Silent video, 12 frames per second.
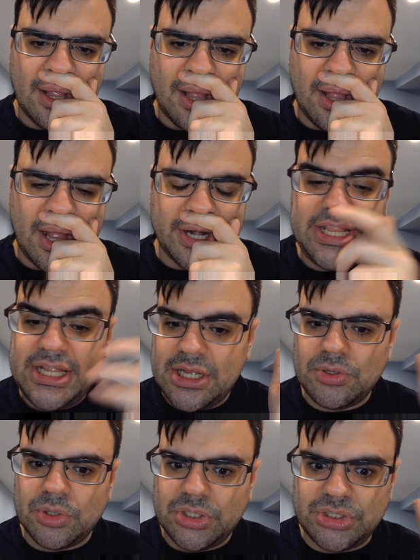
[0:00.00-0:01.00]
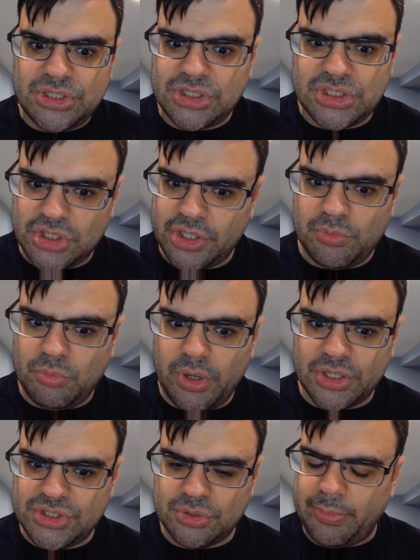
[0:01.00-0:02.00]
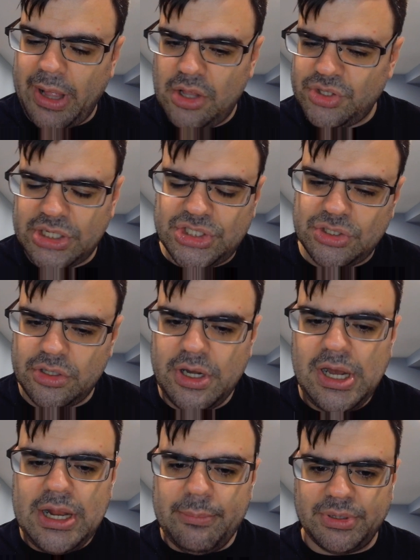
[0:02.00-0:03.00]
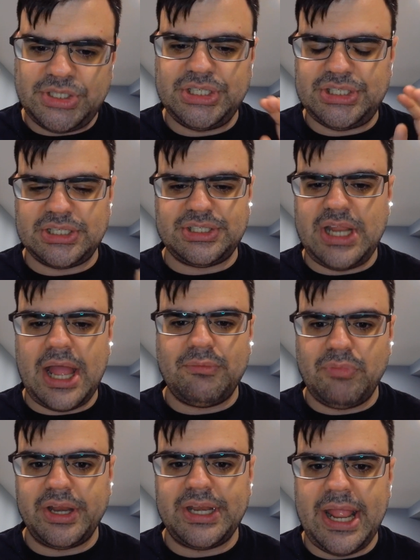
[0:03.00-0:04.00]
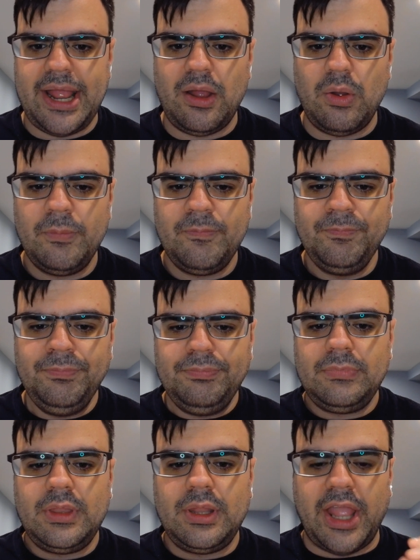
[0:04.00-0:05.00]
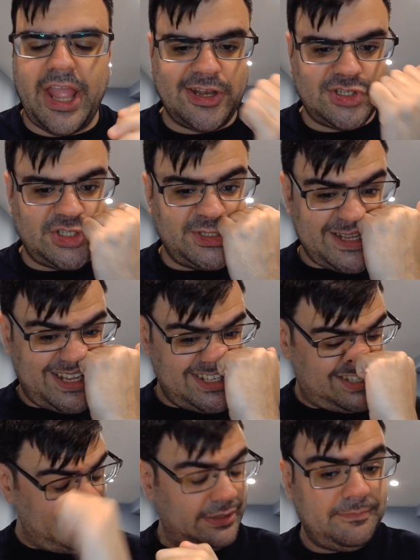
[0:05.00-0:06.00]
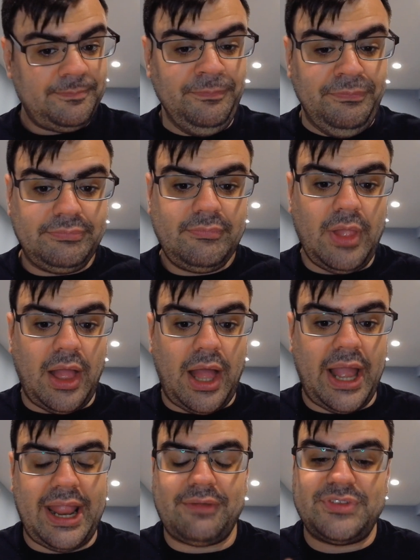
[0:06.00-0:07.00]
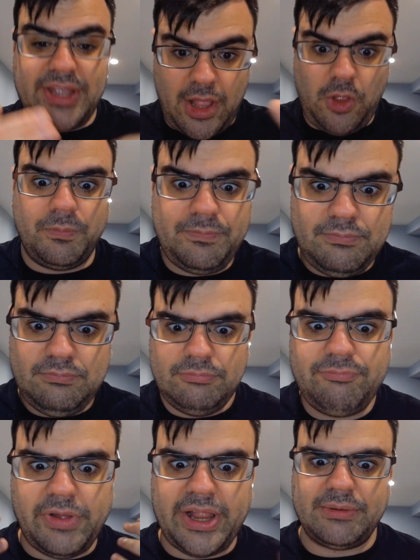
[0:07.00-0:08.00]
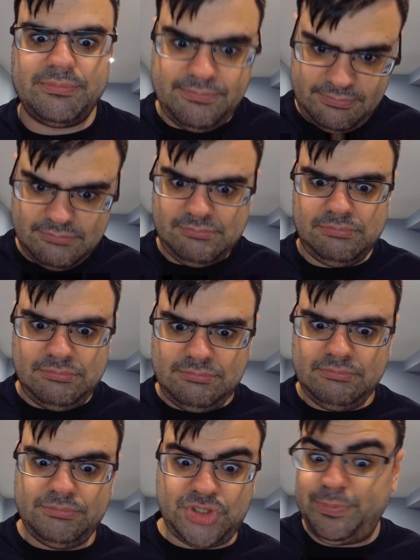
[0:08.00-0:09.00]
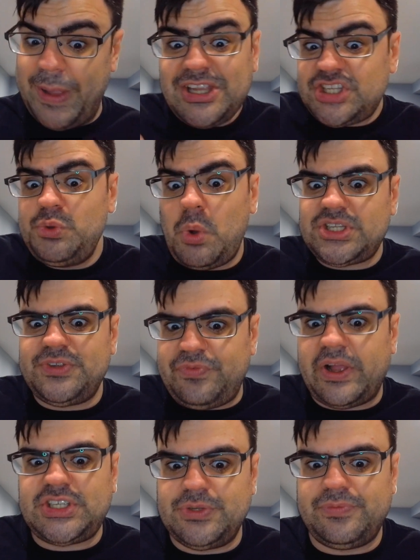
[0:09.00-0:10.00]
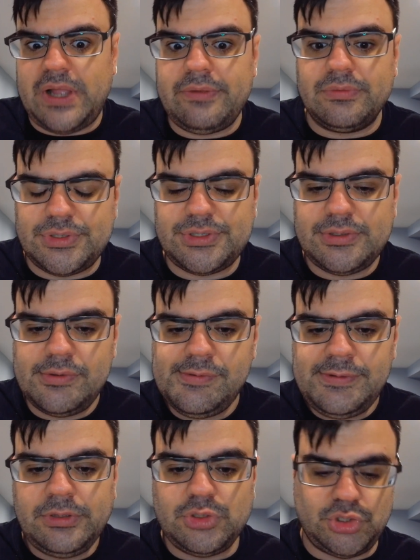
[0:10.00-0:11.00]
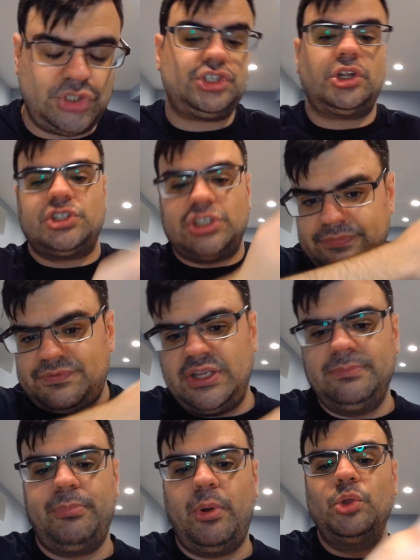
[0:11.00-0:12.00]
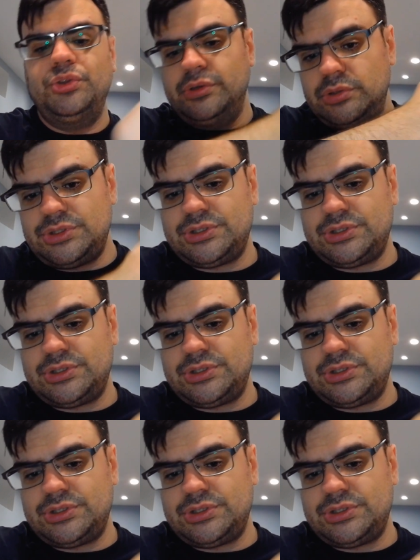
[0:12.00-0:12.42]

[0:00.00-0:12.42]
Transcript: uh, Nika is going to want to apologize to her, but she says, not right now. And she says, I have to help find. She basically wants to find survivors. So she starts lifting boulders